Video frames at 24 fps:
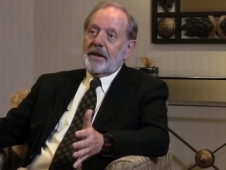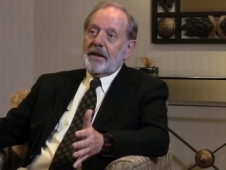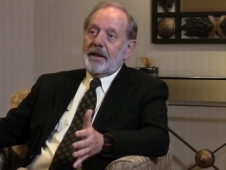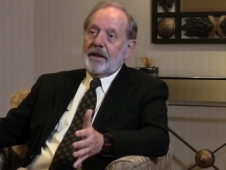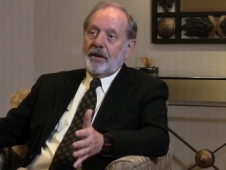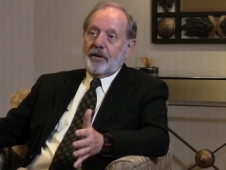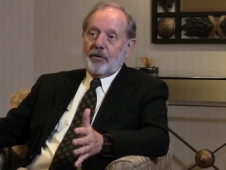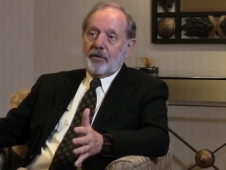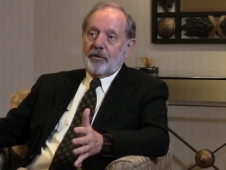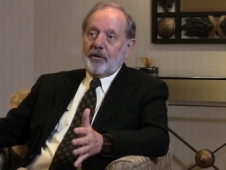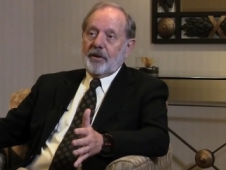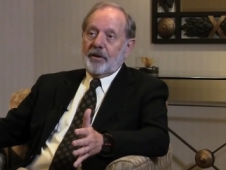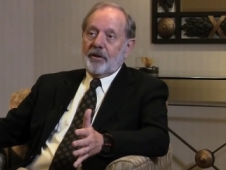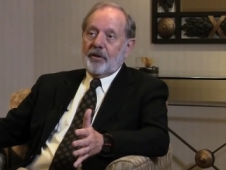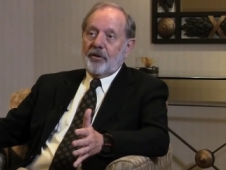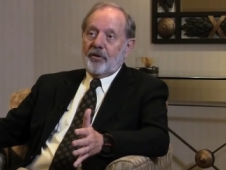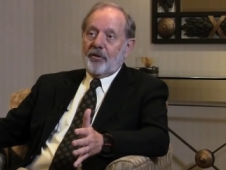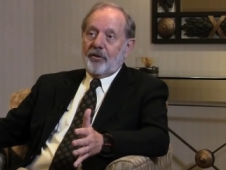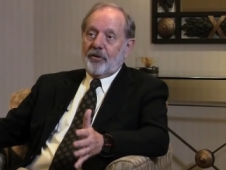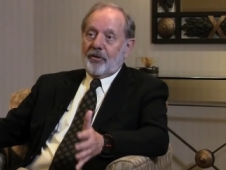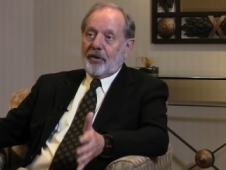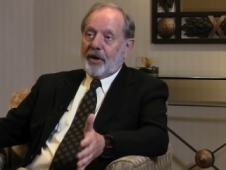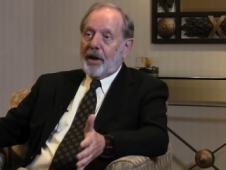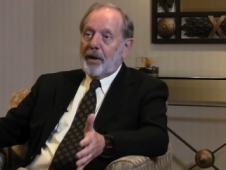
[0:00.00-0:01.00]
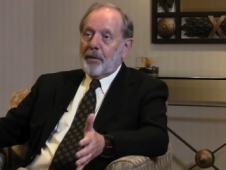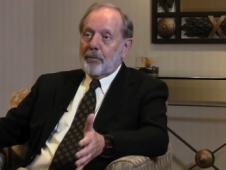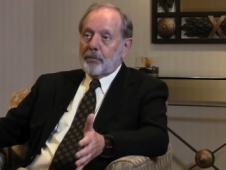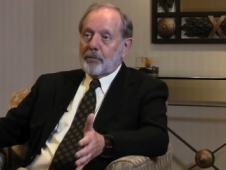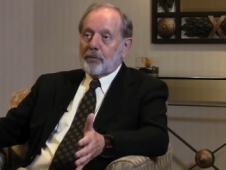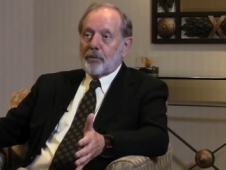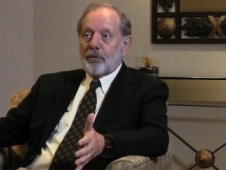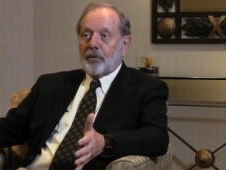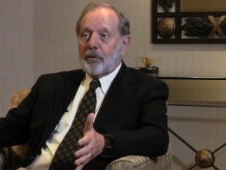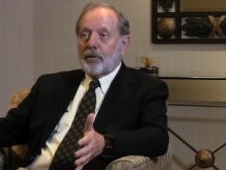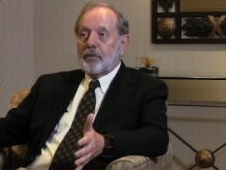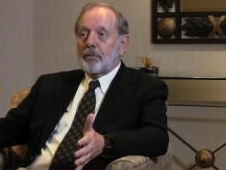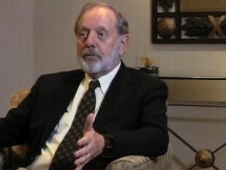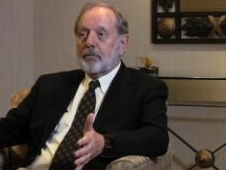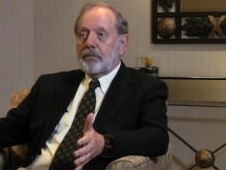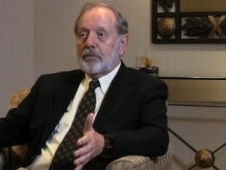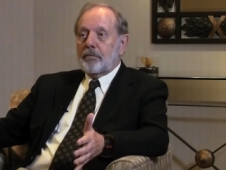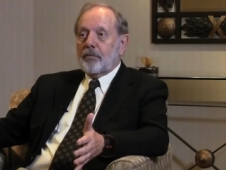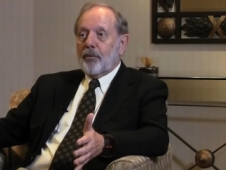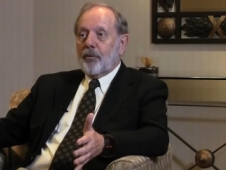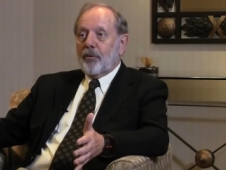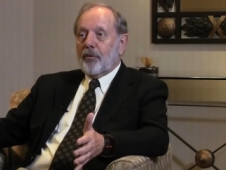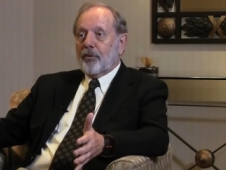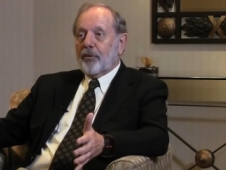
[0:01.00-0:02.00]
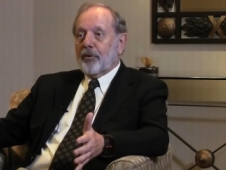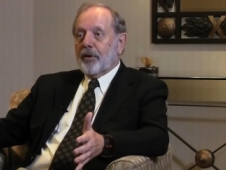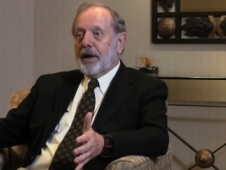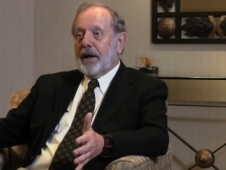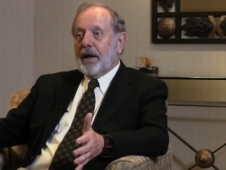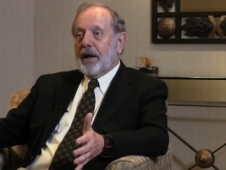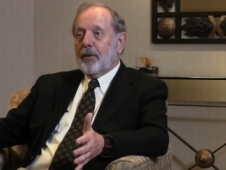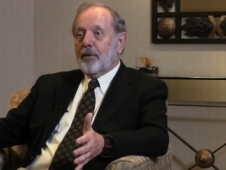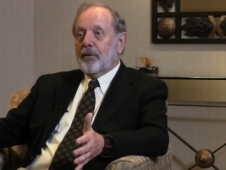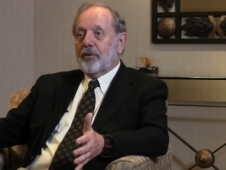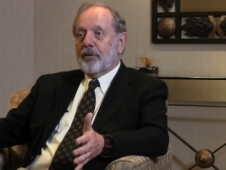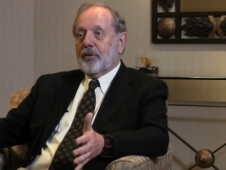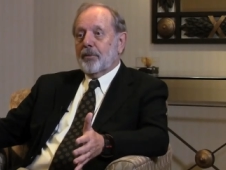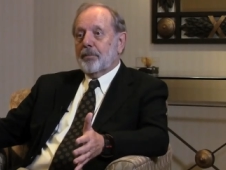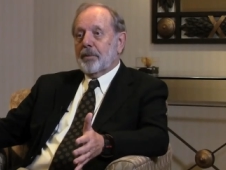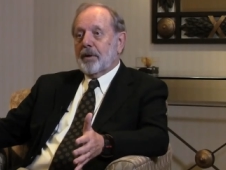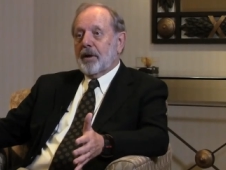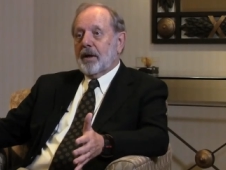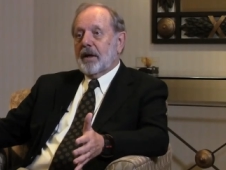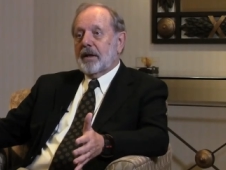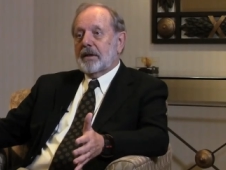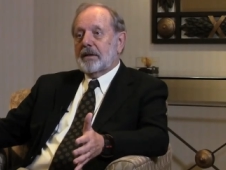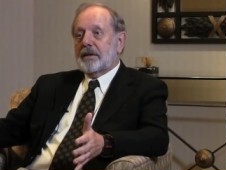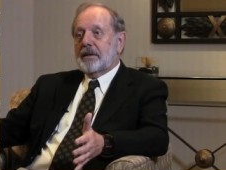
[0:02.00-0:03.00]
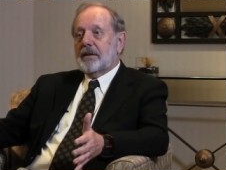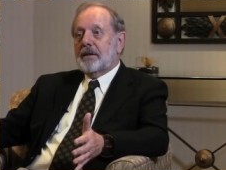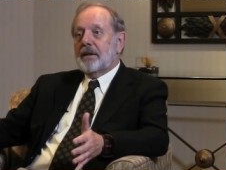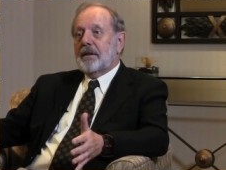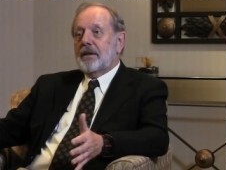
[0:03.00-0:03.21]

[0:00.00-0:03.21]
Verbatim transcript: either in the same room, three hours apart,